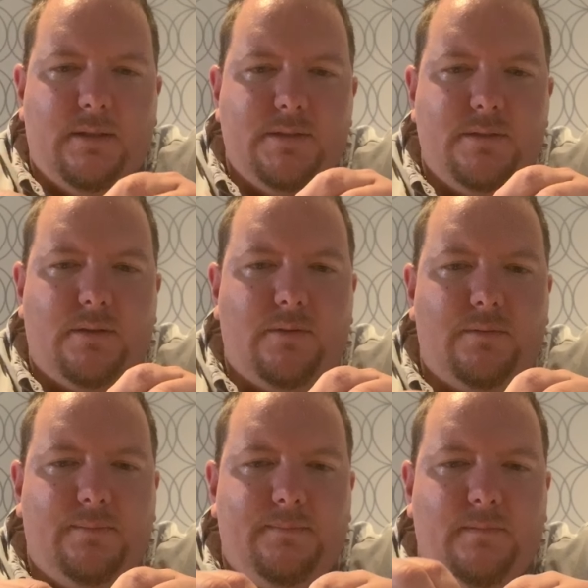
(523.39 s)

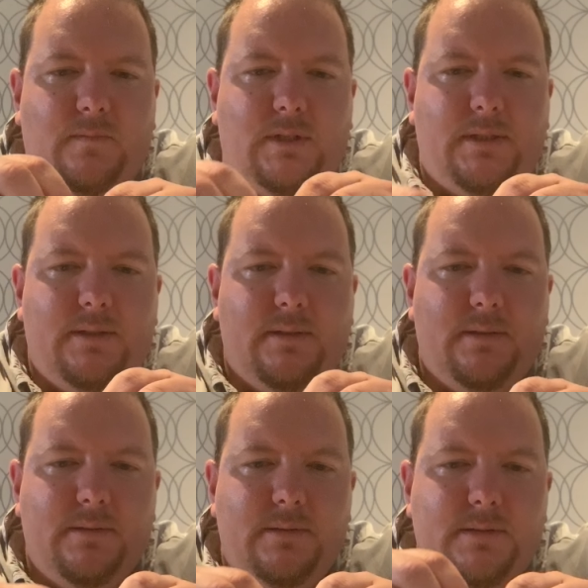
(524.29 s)
So 1,
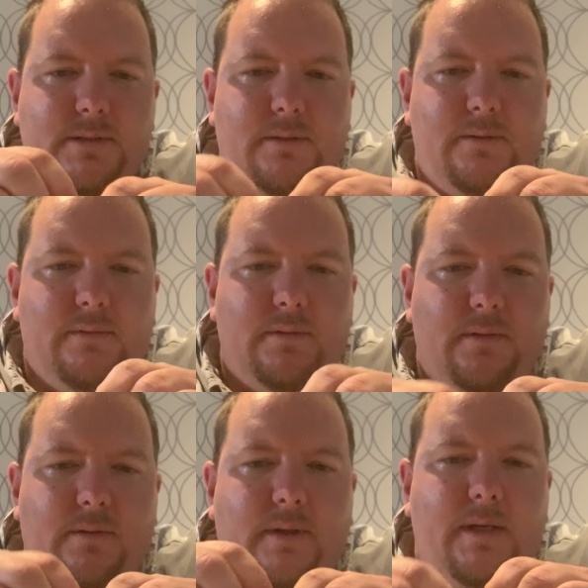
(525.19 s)
2,
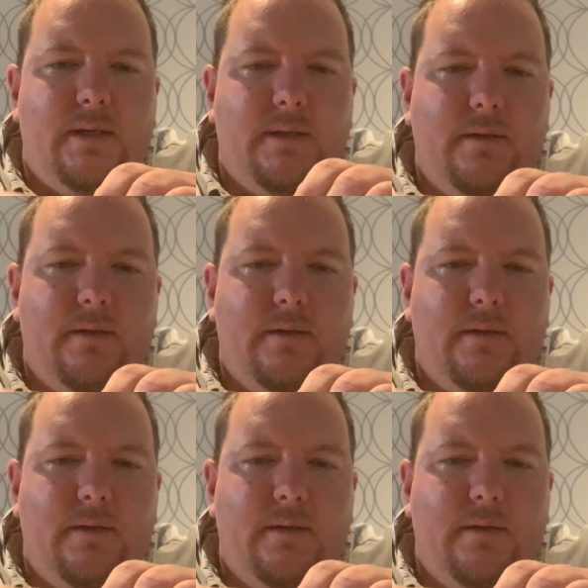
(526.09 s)
3,